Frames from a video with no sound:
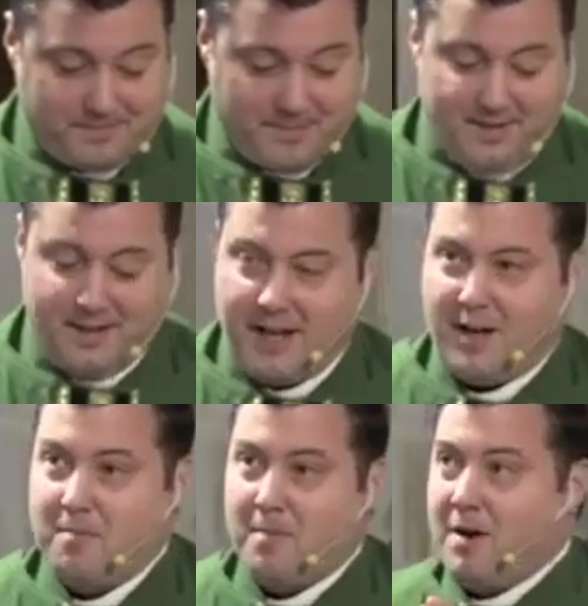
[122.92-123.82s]
that
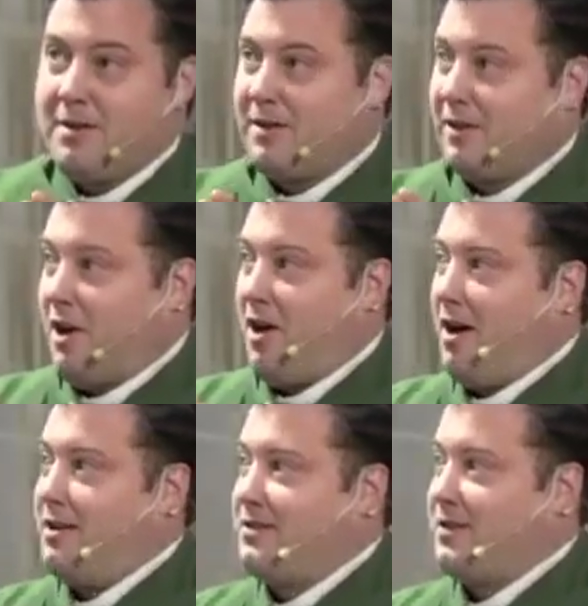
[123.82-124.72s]
among the
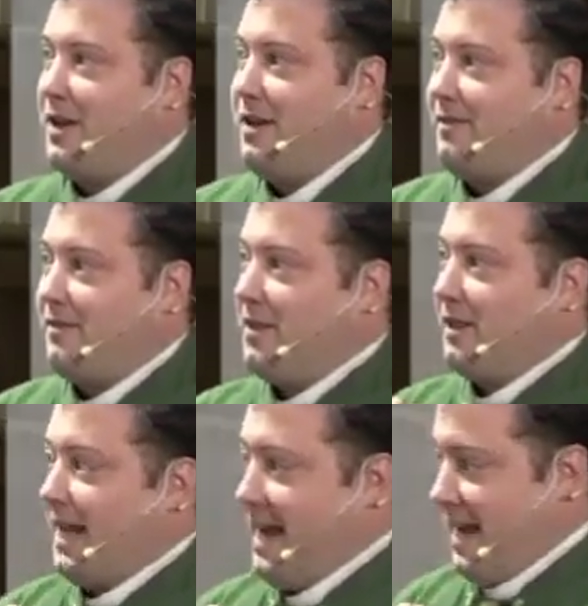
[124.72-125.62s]
laws of the
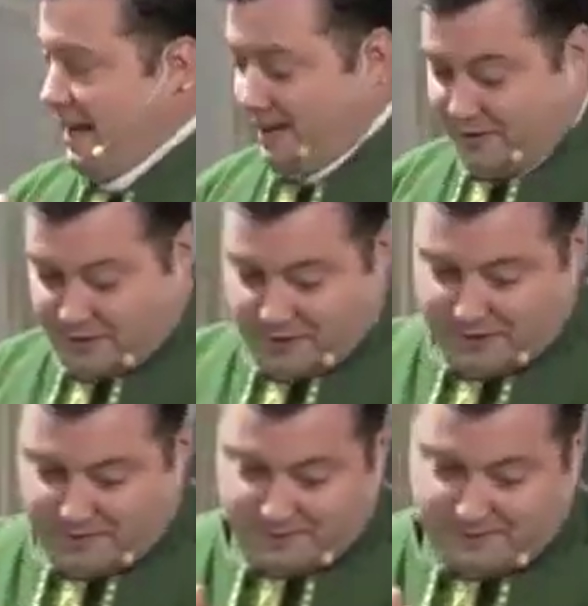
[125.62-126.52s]
land,
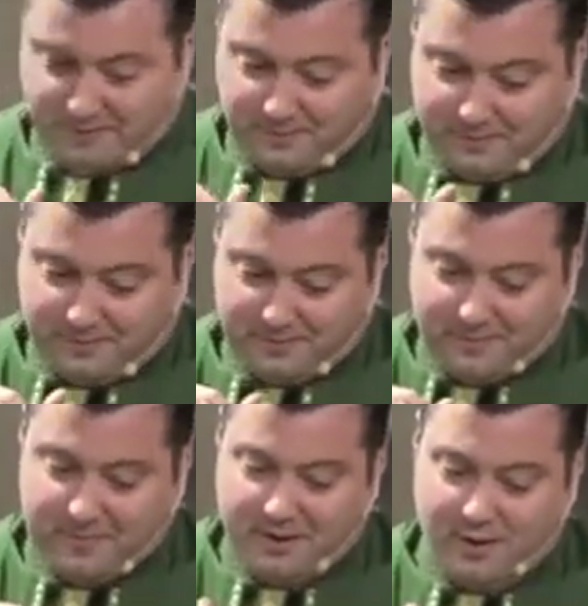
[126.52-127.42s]

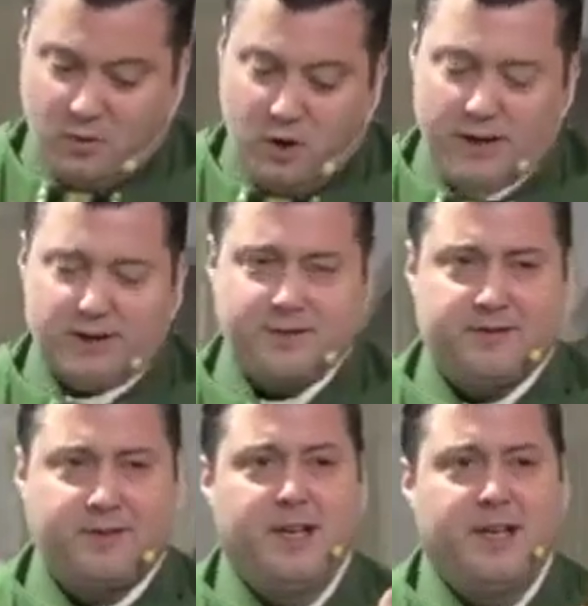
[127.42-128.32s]
the
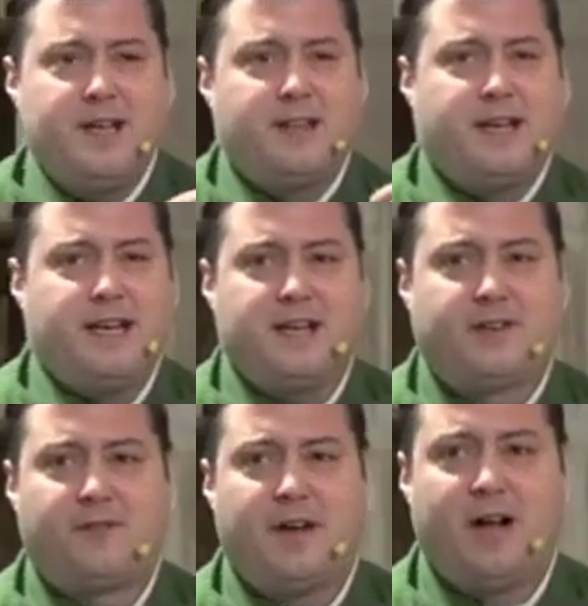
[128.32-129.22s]
ones that he
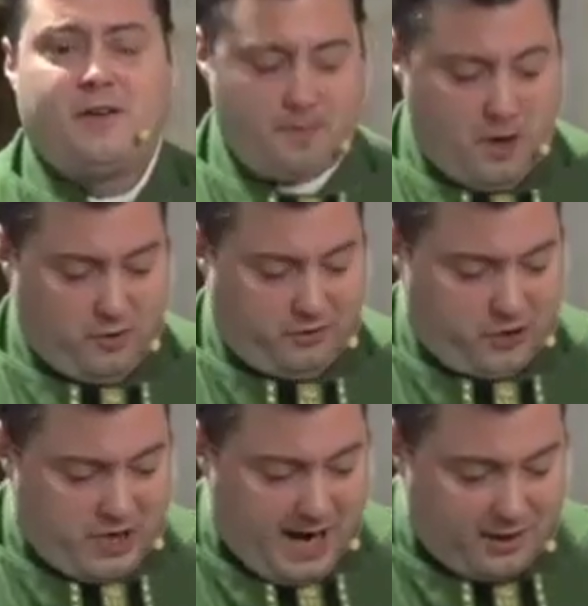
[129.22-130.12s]
has found most
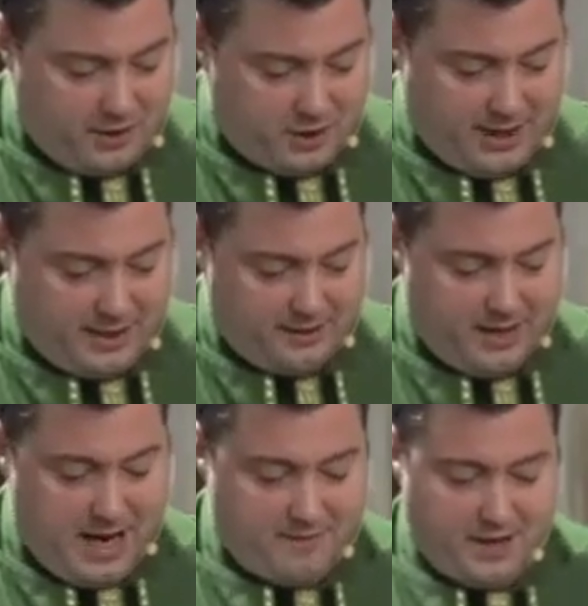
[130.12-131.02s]
challenging to
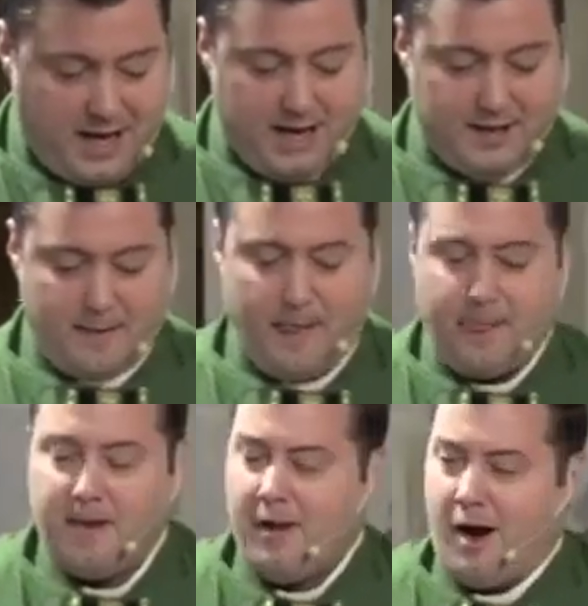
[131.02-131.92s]
navigate
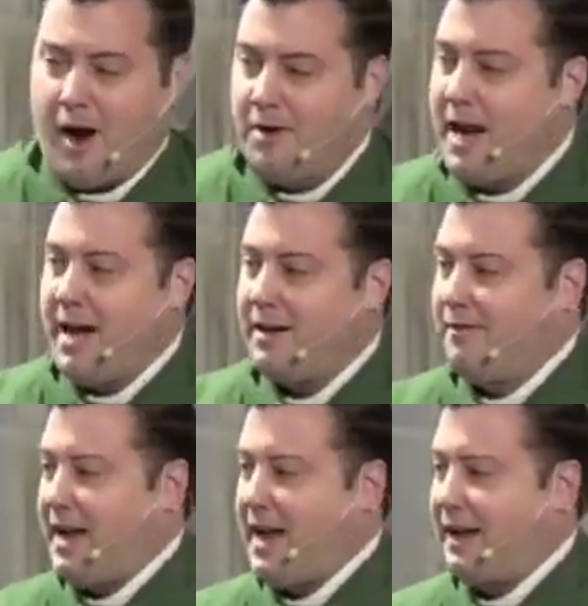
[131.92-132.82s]
are not, in
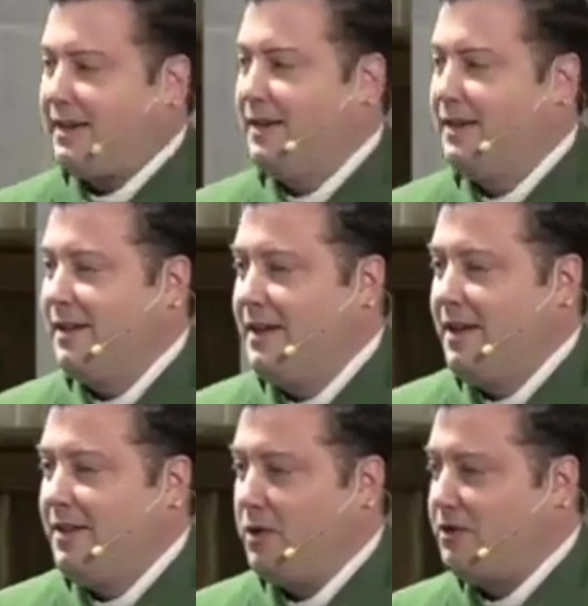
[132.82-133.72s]
fact,
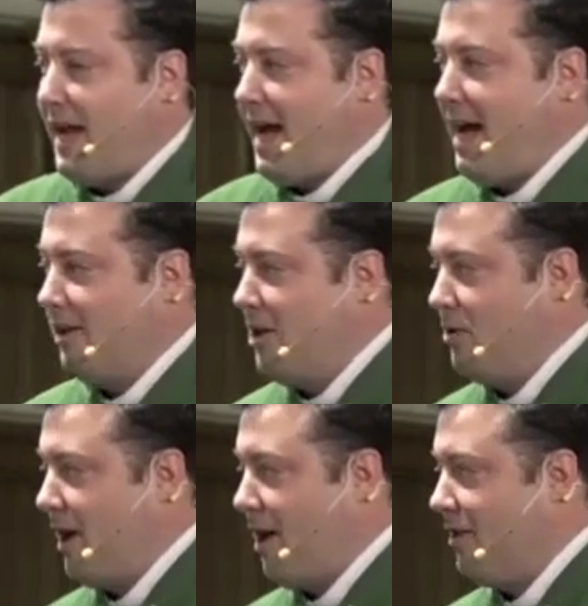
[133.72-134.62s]
those
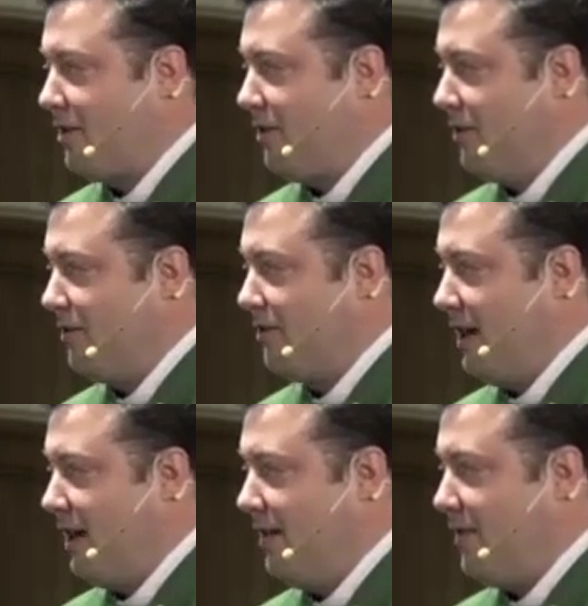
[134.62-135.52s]
hallowed articles
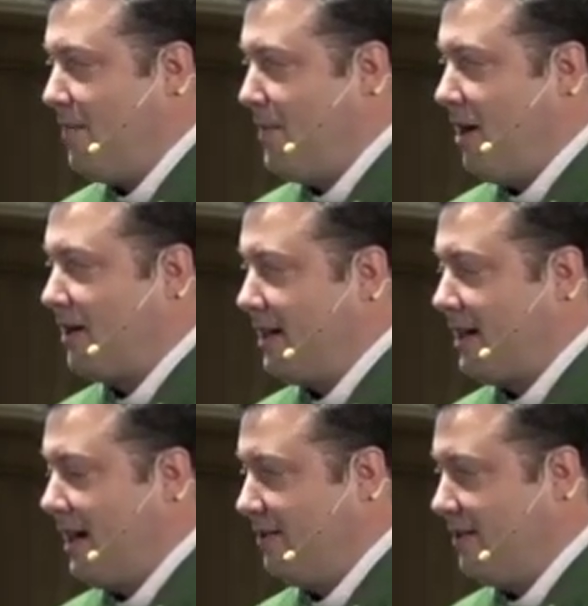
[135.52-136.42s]
of the American
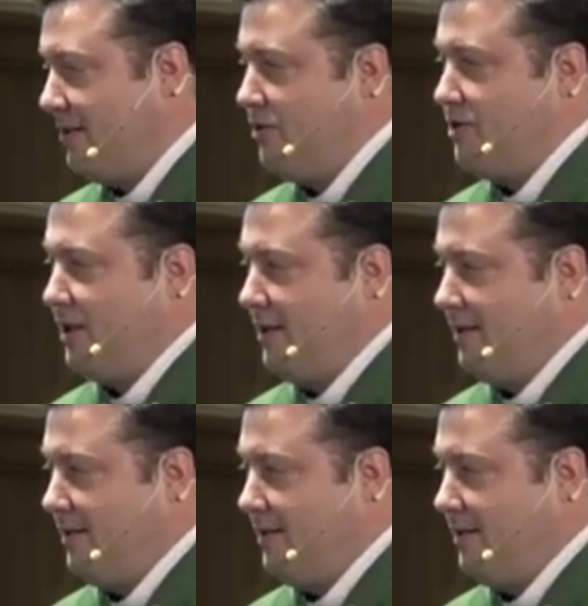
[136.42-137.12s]
Constitution.